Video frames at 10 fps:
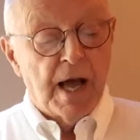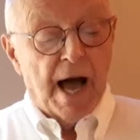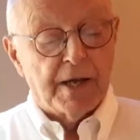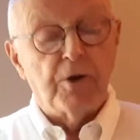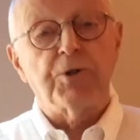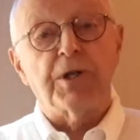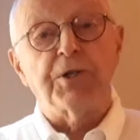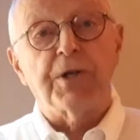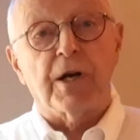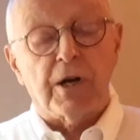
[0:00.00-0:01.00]
I usually
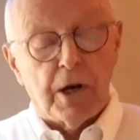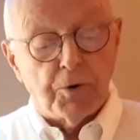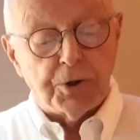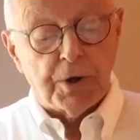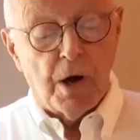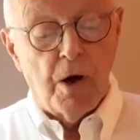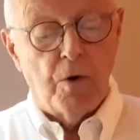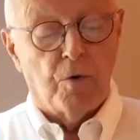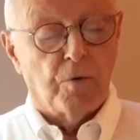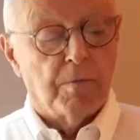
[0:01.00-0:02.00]
stick close to
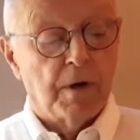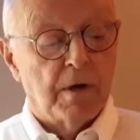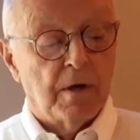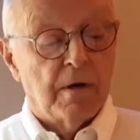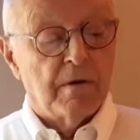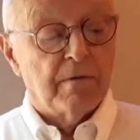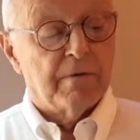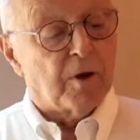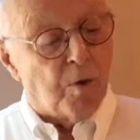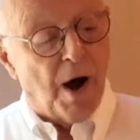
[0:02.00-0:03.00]
home.
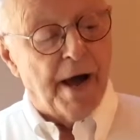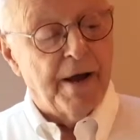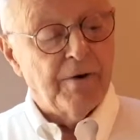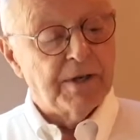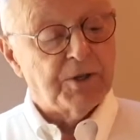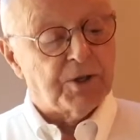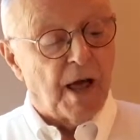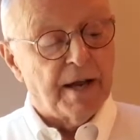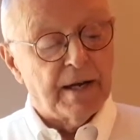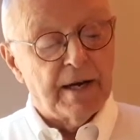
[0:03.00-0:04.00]
The choir is
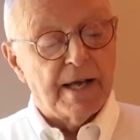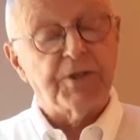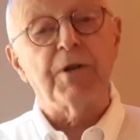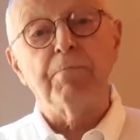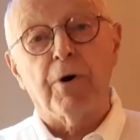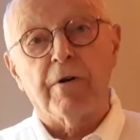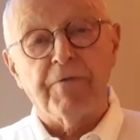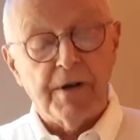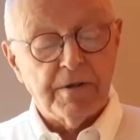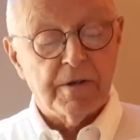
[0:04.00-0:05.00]
slightly less than
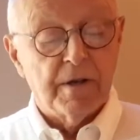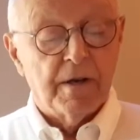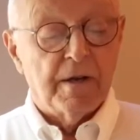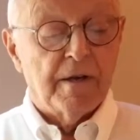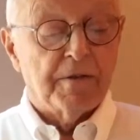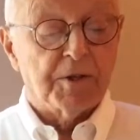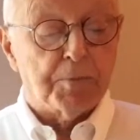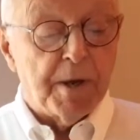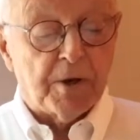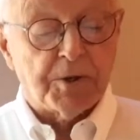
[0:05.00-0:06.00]
perfect. The The
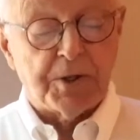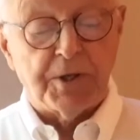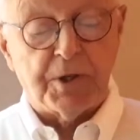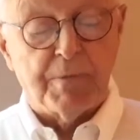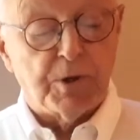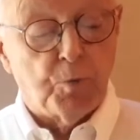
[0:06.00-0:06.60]
speaker system is